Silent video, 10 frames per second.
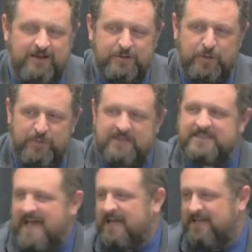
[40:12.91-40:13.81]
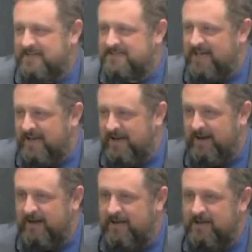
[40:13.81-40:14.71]
To have been Zacchaeus that
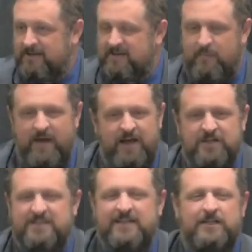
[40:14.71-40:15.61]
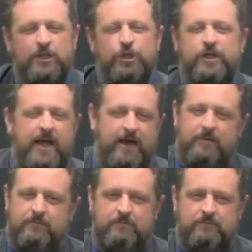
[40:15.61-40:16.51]
day. To say, man, i would just like to look at
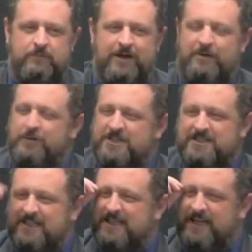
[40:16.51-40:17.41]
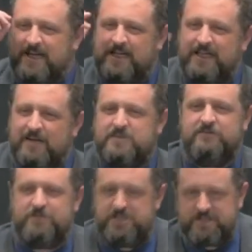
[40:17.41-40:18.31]
him. You know, I would just like to get a glimpse
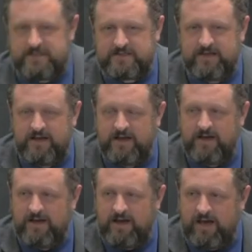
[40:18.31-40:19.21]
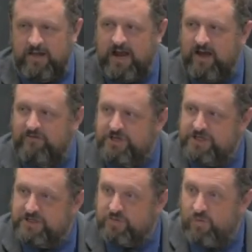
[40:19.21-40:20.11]
of Jesus and then have
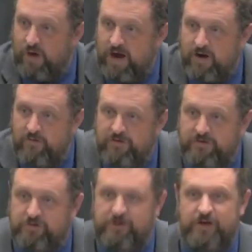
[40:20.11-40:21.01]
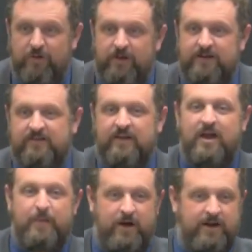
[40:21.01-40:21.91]
Jesus walk over to the tree you were in and say,
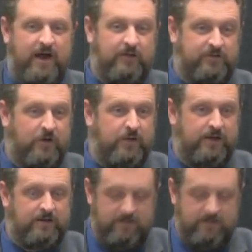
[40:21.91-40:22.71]
Come on down, let's go eat.